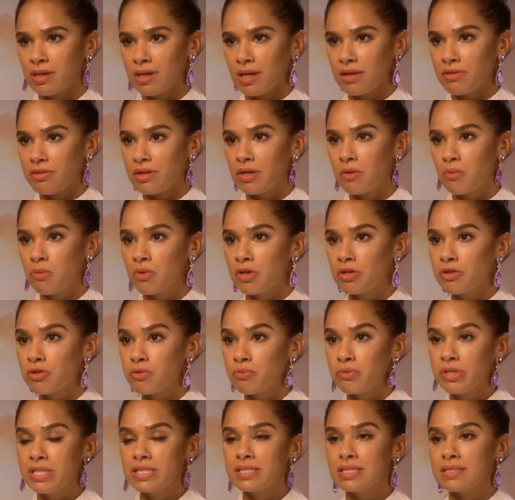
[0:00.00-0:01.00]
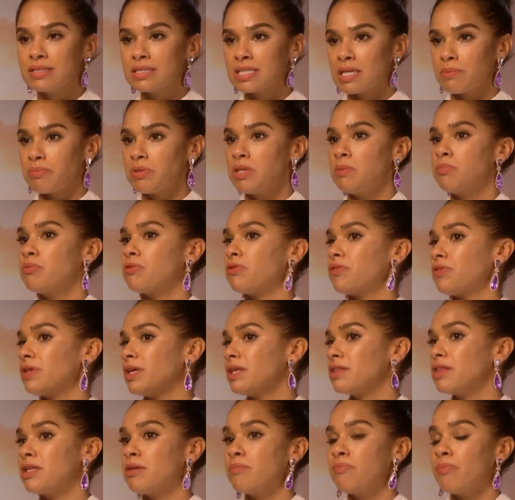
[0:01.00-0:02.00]
and I think one of the reasons that people
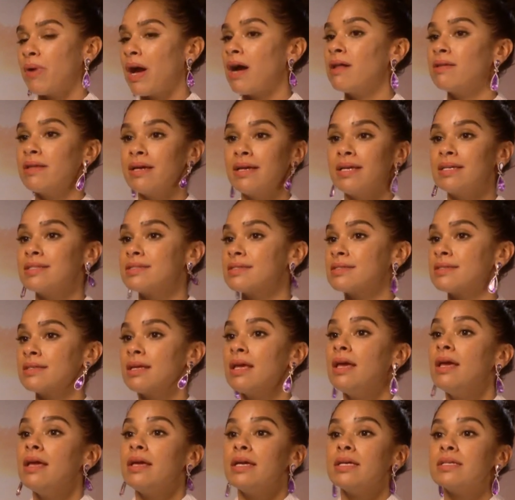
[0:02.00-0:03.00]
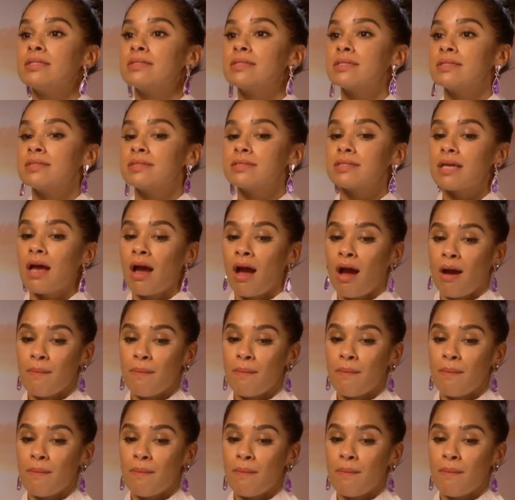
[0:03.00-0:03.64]
think that ballet isn't